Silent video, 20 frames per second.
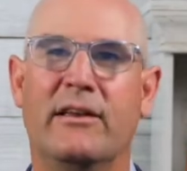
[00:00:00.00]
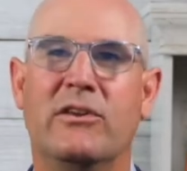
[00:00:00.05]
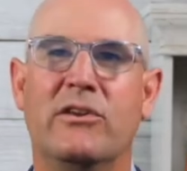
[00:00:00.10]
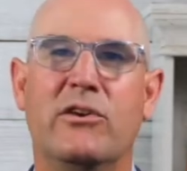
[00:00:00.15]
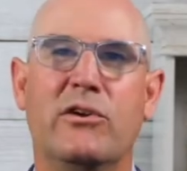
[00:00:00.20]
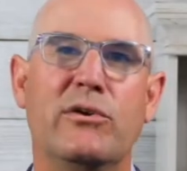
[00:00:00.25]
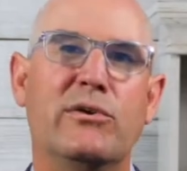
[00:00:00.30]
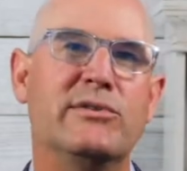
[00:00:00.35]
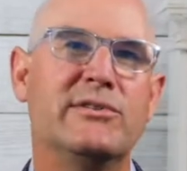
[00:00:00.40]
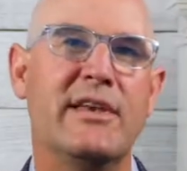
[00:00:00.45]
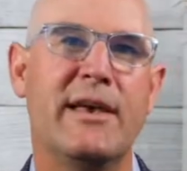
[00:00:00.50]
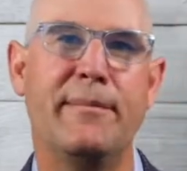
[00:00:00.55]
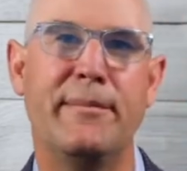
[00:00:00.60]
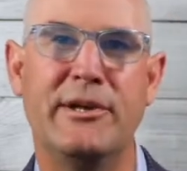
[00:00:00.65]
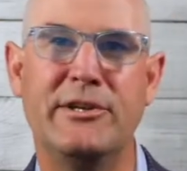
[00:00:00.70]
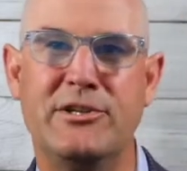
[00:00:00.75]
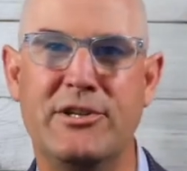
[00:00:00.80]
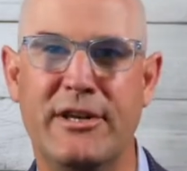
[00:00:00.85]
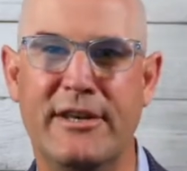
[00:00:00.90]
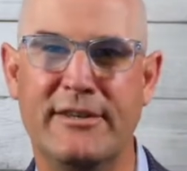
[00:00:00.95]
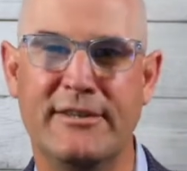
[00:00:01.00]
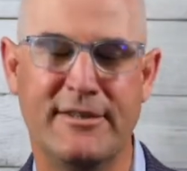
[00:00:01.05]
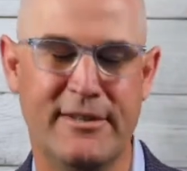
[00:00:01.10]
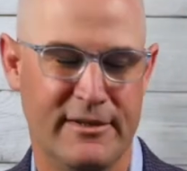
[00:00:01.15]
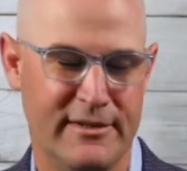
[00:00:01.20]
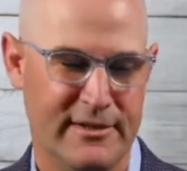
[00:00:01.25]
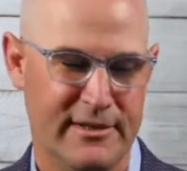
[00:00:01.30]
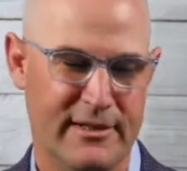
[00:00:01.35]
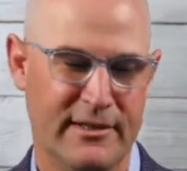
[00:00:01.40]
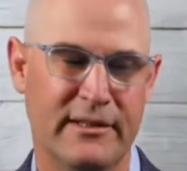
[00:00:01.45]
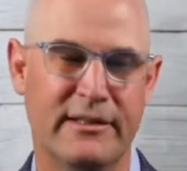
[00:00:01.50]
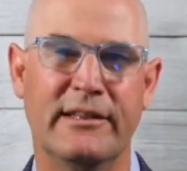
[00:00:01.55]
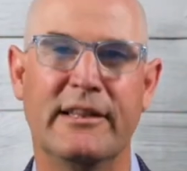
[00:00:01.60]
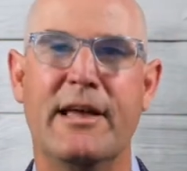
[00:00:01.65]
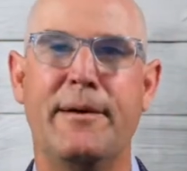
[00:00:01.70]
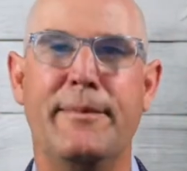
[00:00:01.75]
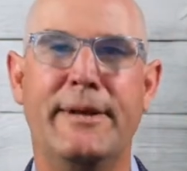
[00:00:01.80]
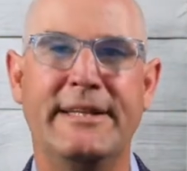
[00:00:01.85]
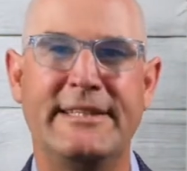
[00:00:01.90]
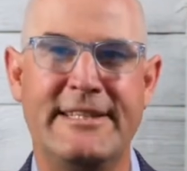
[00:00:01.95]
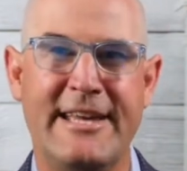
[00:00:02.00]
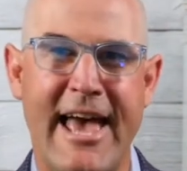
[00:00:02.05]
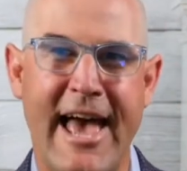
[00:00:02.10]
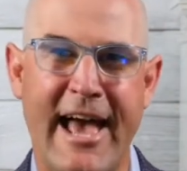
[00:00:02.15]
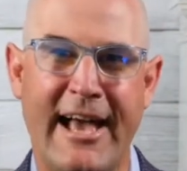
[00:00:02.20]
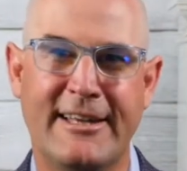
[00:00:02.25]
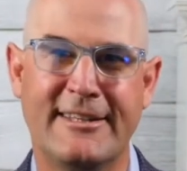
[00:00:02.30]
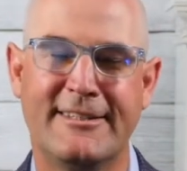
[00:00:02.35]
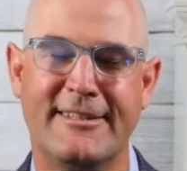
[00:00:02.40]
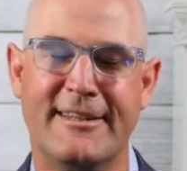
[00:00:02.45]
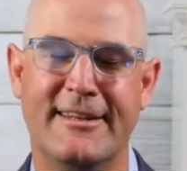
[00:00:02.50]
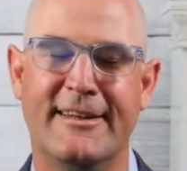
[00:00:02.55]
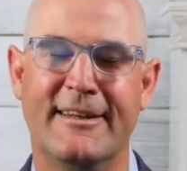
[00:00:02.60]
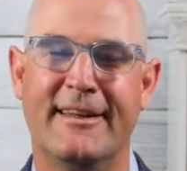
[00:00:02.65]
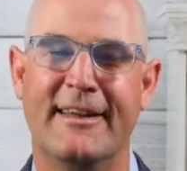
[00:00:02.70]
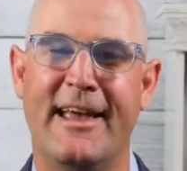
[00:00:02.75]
use images, limit text,